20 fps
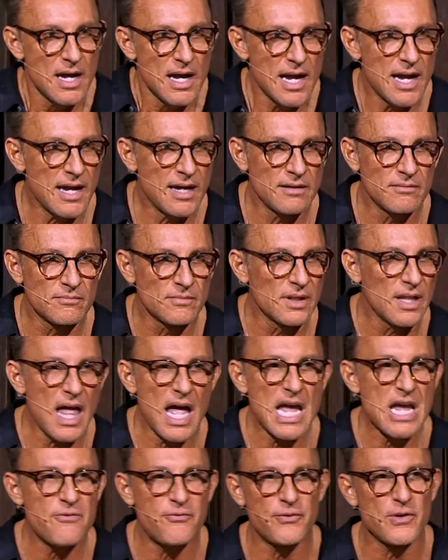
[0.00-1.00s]
And
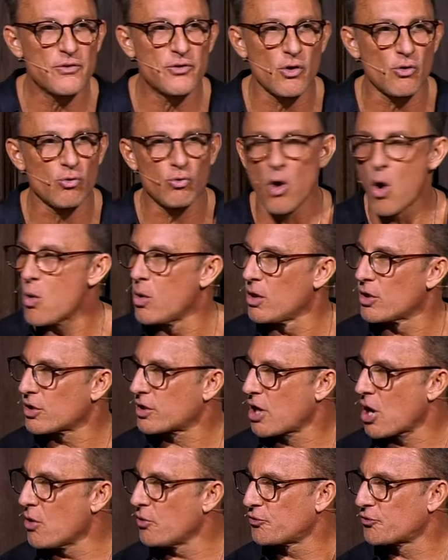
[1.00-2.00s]
life is a roller
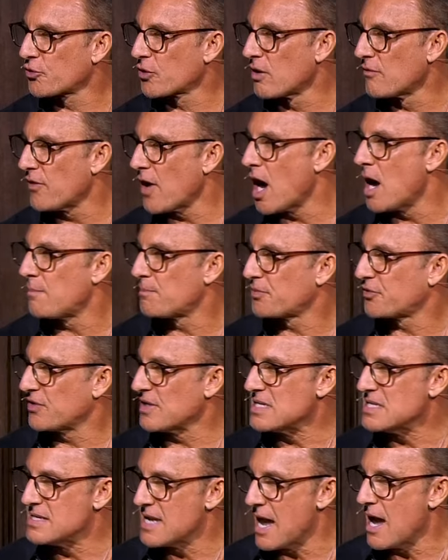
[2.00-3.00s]
coaster of ups
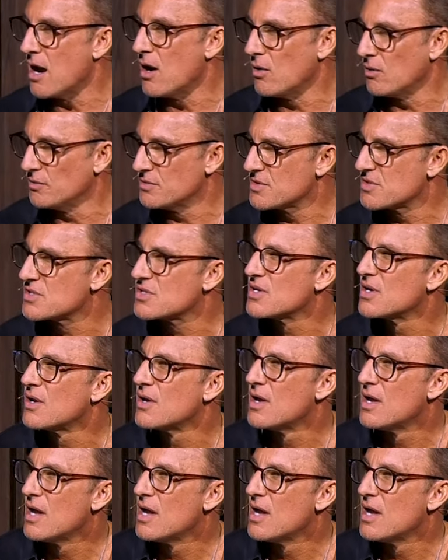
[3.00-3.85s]
and downs.